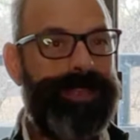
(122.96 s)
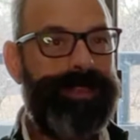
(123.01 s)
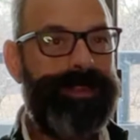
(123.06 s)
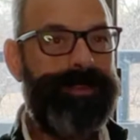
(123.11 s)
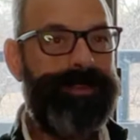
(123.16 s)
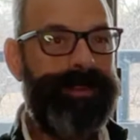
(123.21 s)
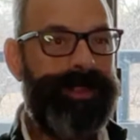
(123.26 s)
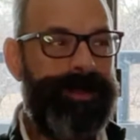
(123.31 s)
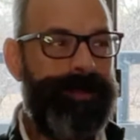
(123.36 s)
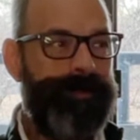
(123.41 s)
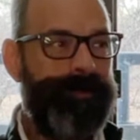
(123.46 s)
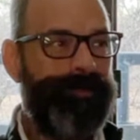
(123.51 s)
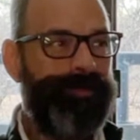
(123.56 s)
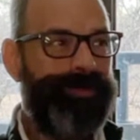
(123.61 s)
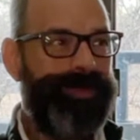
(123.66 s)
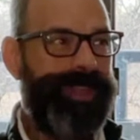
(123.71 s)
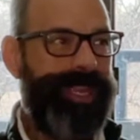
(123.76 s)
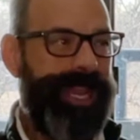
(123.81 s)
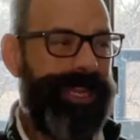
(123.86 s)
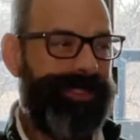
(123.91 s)
and
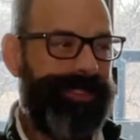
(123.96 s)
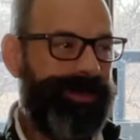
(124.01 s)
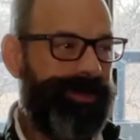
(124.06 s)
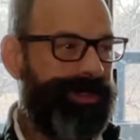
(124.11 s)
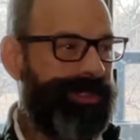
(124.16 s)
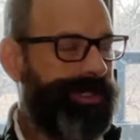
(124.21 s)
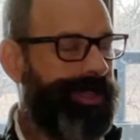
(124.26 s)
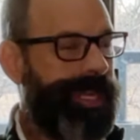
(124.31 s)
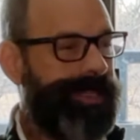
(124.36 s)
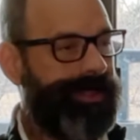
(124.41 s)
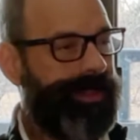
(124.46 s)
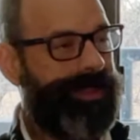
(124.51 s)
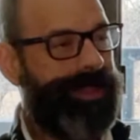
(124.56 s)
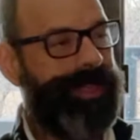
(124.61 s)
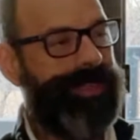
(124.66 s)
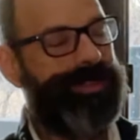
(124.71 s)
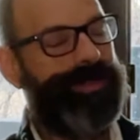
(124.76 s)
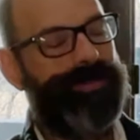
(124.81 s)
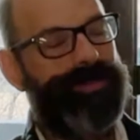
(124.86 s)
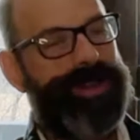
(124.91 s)
yes, there was lots of
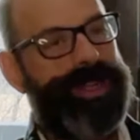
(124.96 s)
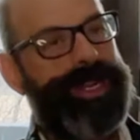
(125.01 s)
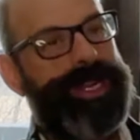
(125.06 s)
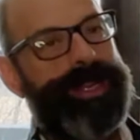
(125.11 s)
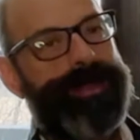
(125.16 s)
things to read